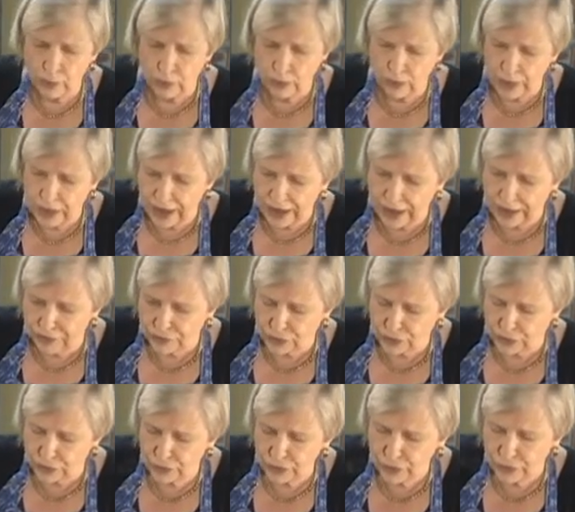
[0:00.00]
or
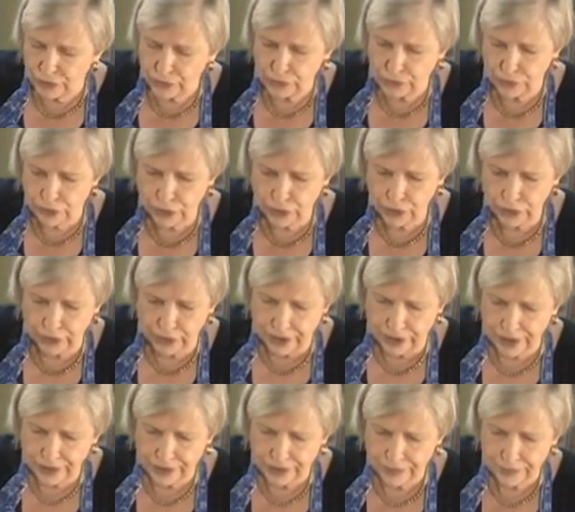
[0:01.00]
after you turn
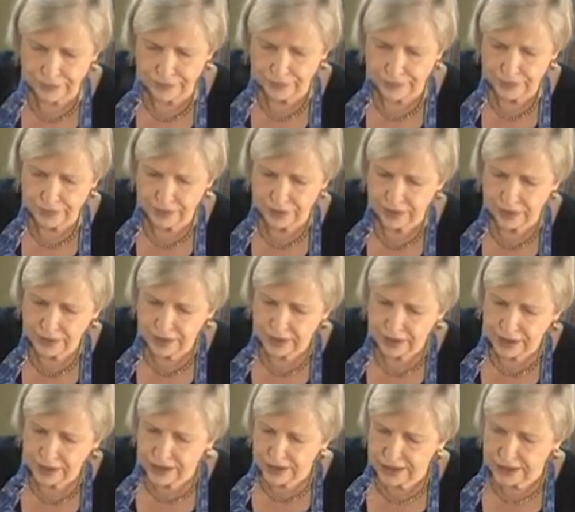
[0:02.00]
it.
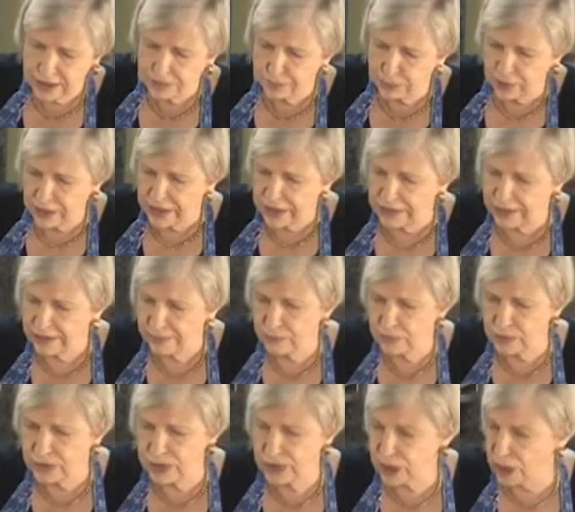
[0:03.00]
Sprinkle it
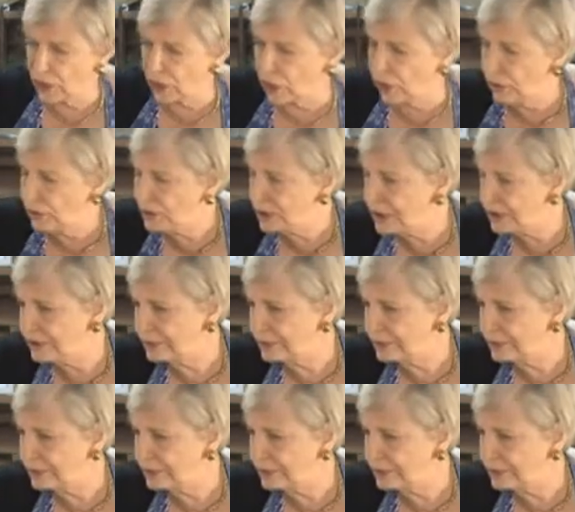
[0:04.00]
with salt,